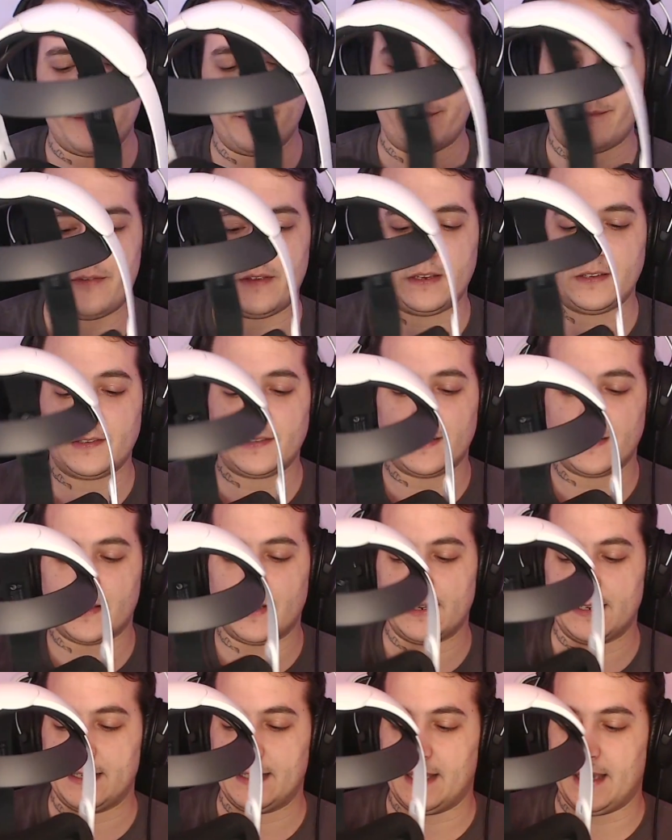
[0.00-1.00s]

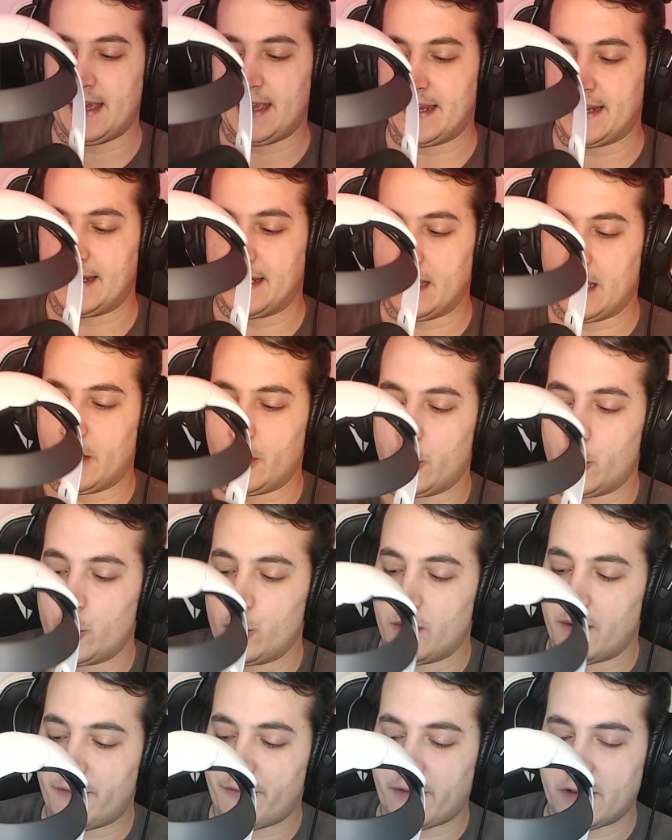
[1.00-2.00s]
basically a
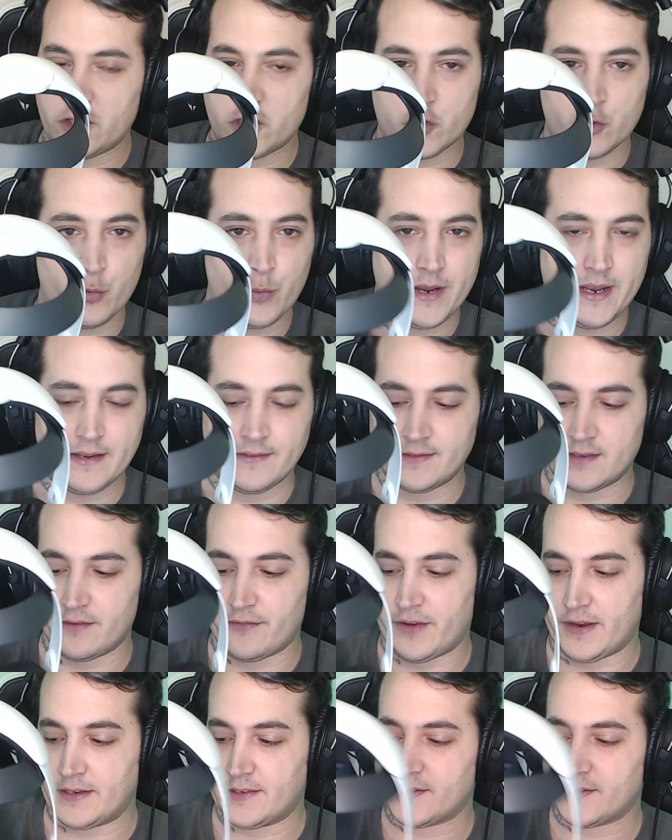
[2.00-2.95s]
new facial interface.